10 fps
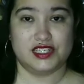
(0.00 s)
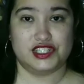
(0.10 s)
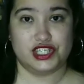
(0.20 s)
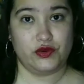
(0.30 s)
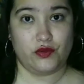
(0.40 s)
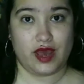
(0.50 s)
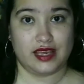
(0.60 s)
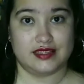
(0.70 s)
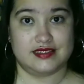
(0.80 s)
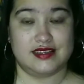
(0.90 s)
She
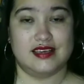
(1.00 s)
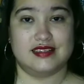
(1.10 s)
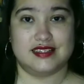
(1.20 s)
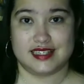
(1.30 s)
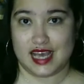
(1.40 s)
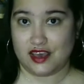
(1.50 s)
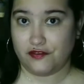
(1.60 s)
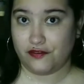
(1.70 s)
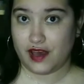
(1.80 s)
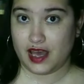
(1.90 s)
writes
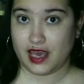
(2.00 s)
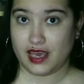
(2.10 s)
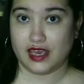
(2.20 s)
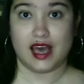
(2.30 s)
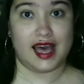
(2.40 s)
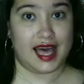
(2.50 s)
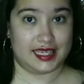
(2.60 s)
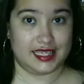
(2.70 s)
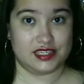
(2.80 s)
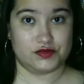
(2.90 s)
sci-fi,
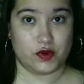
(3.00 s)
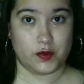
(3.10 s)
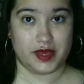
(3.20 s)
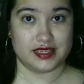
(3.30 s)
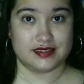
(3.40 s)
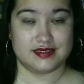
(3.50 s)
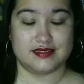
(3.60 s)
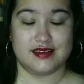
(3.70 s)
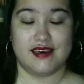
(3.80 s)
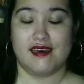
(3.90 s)
alien
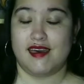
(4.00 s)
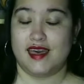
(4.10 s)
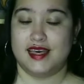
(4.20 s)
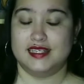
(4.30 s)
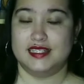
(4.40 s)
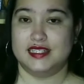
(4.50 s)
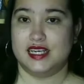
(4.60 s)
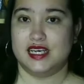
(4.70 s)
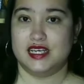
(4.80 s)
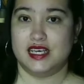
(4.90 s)
romance,
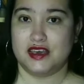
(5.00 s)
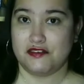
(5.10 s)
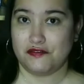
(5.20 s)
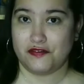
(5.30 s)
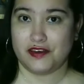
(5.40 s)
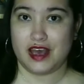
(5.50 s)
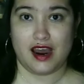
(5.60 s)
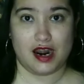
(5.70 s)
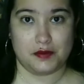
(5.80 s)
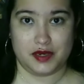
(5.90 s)
and if
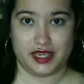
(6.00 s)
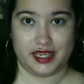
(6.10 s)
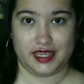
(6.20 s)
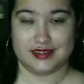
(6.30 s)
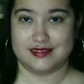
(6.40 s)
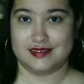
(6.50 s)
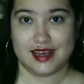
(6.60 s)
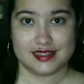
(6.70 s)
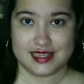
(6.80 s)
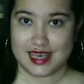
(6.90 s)
Harmony is
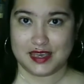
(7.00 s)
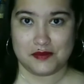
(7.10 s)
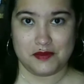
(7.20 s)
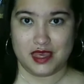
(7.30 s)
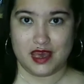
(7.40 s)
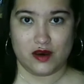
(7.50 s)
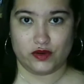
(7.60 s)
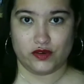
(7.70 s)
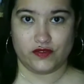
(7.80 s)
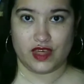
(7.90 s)
not taking me
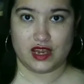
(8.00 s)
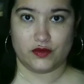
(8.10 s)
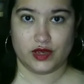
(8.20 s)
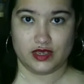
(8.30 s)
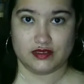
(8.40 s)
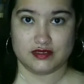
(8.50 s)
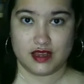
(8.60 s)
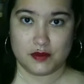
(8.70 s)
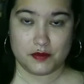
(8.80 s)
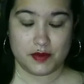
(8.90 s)
out of that reading
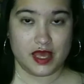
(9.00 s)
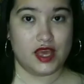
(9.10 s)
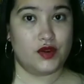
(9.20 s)
slump,